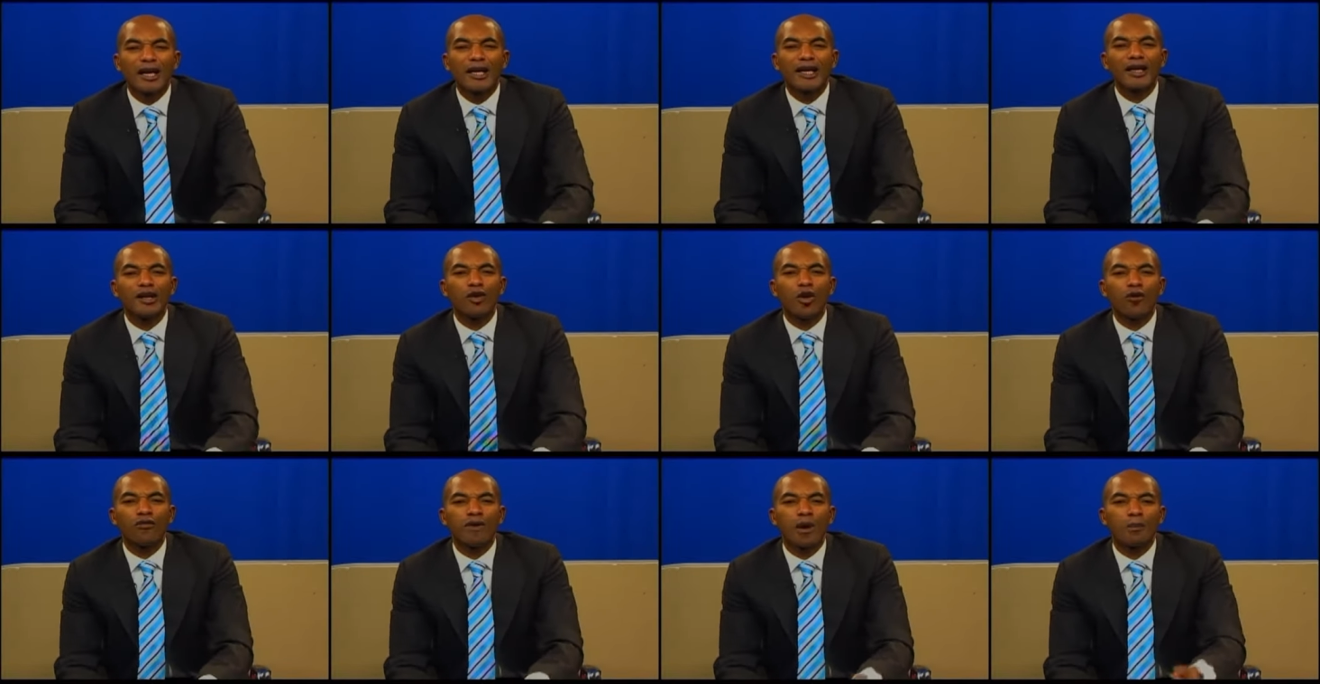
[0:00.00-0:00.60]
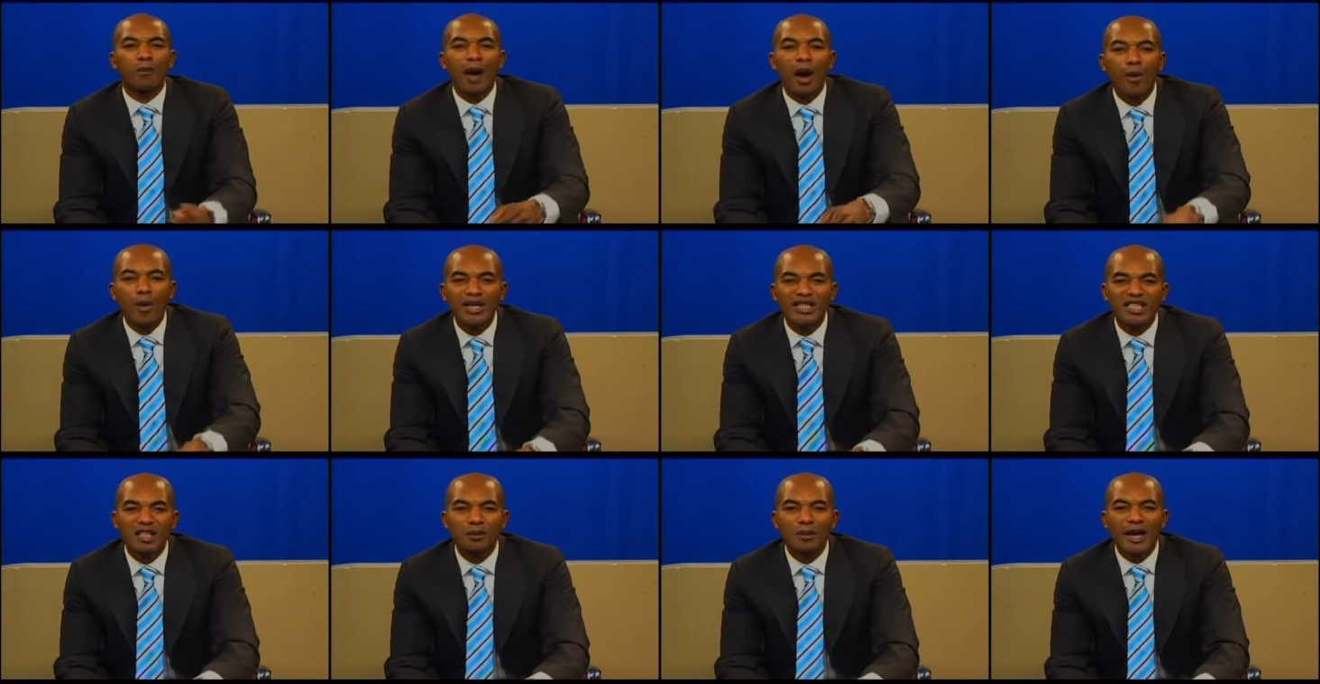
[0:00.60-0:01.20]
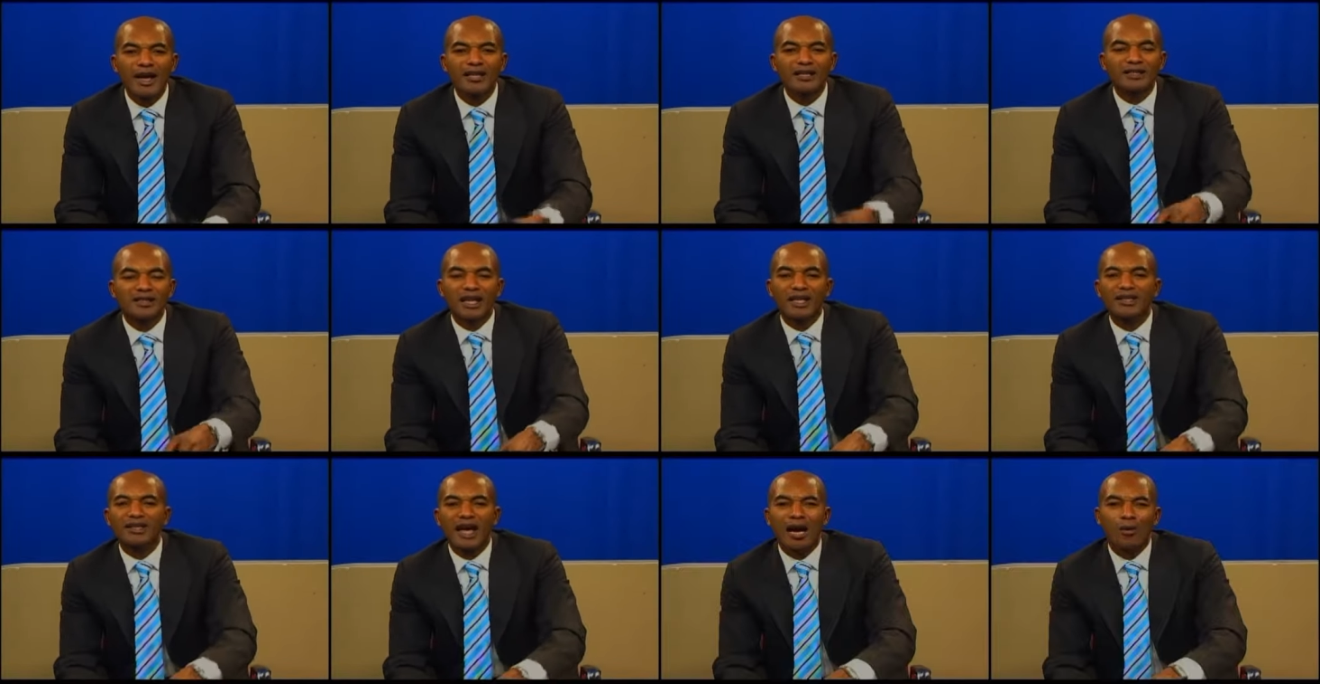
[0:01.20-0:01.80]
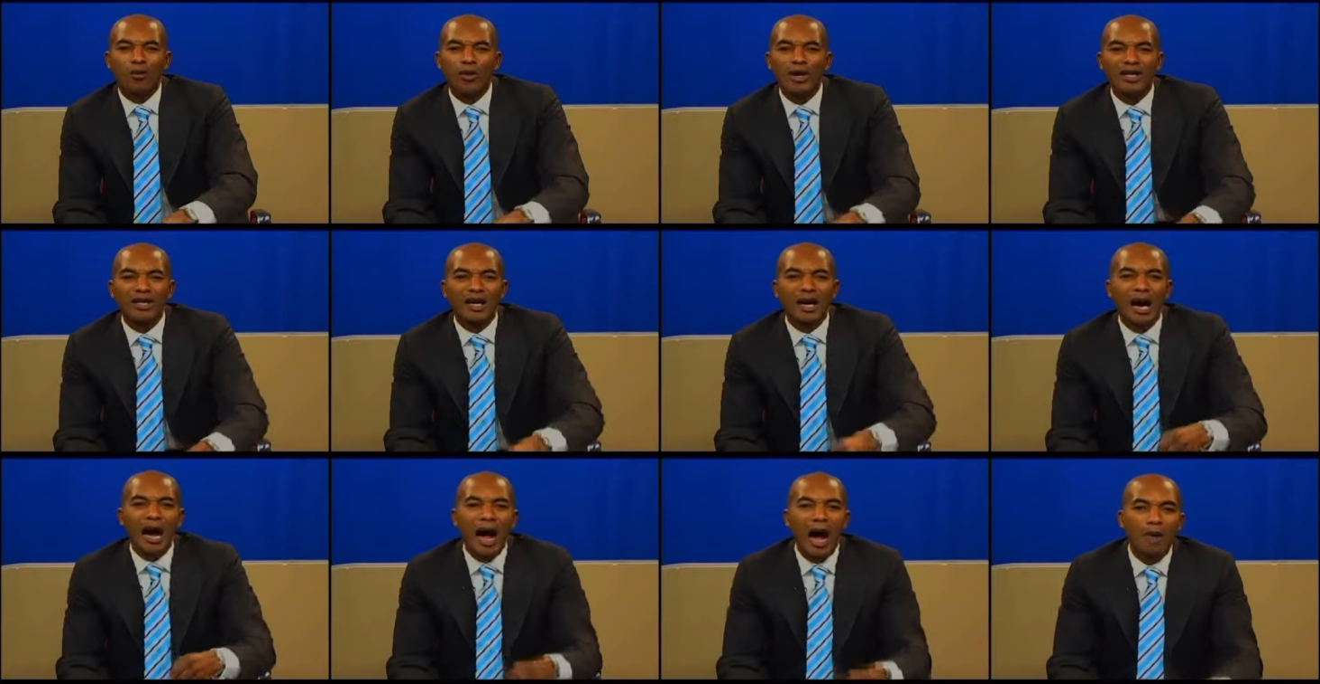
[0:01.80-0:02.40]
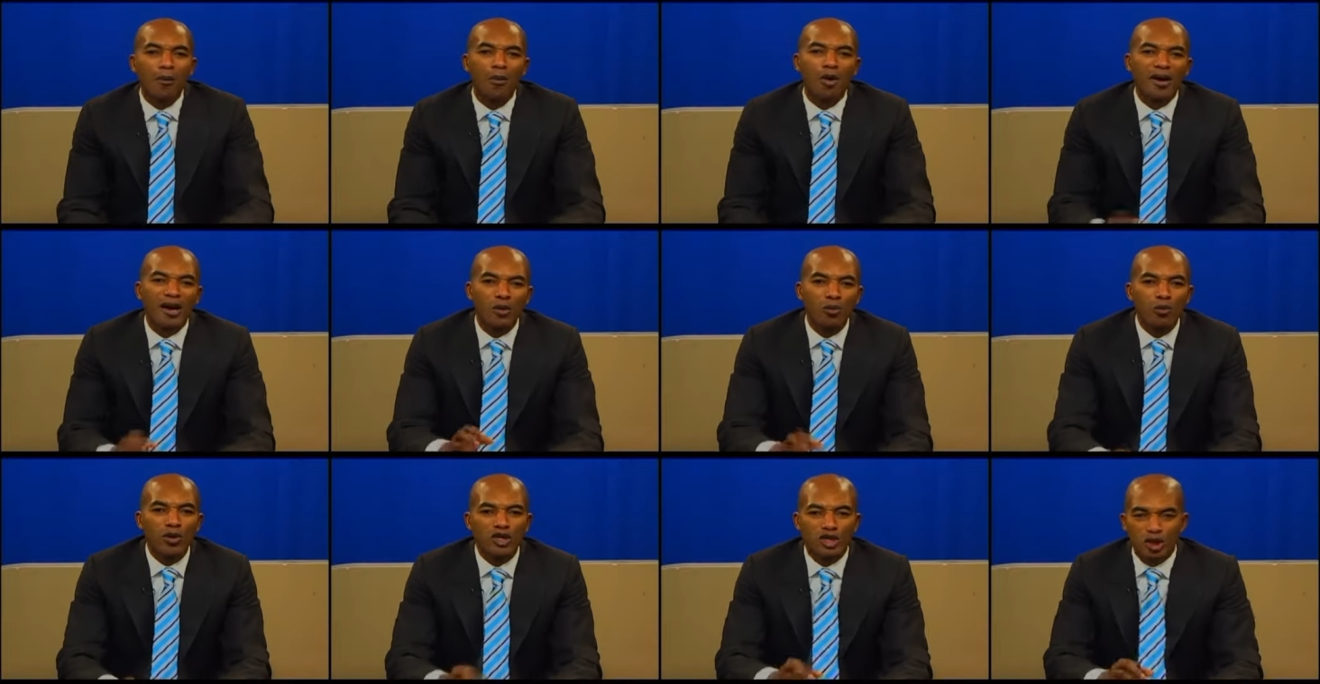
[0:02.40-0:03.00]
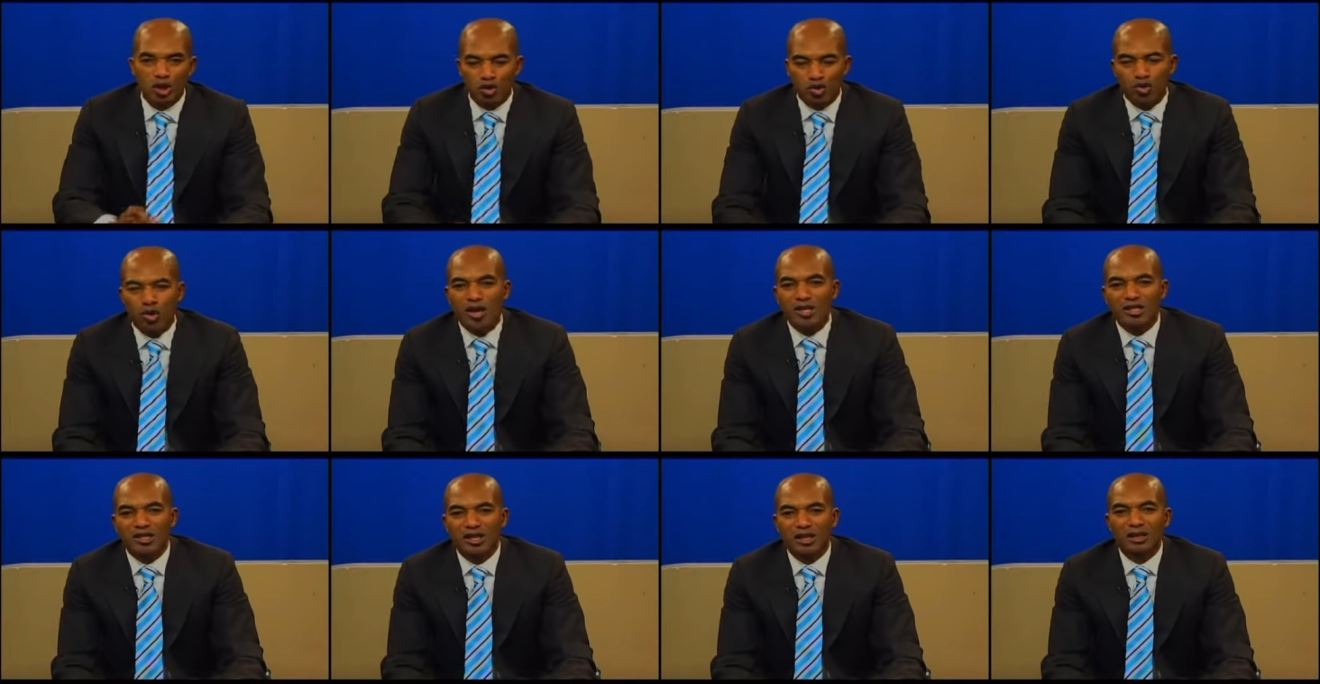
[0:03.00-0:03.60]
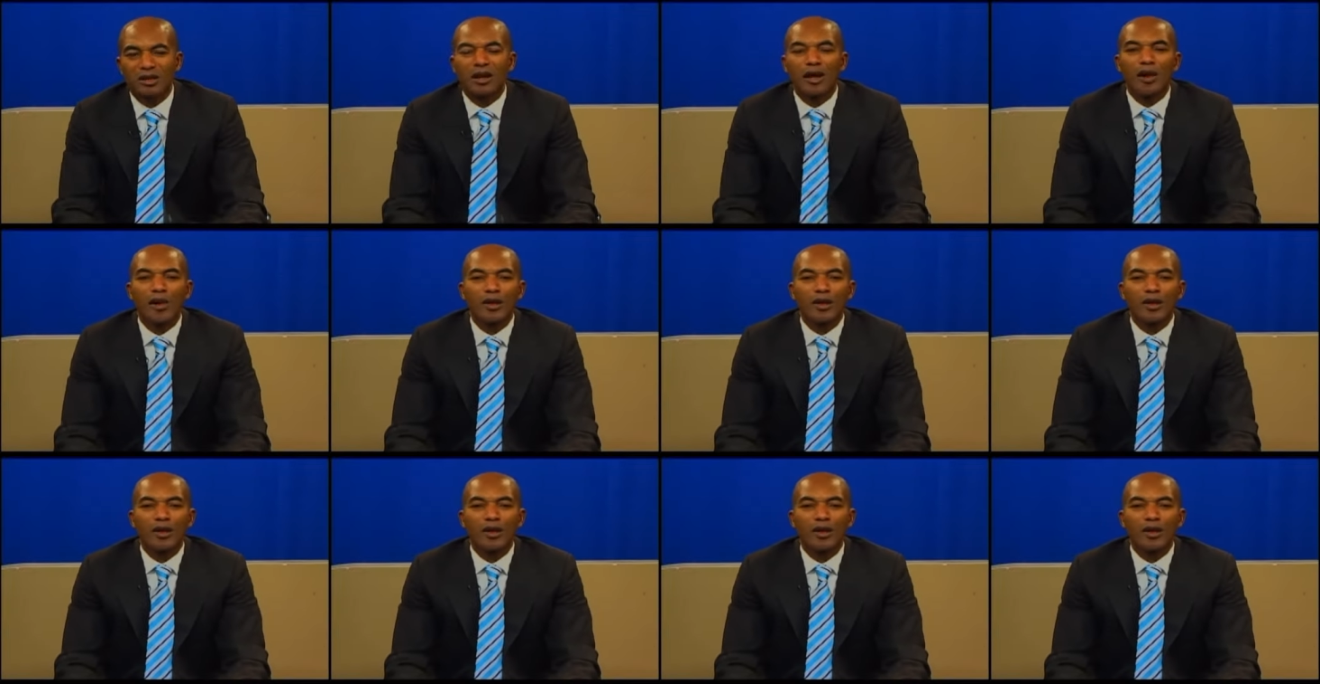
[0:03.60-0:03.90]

he overpowers him and take away the armor in which he trusted.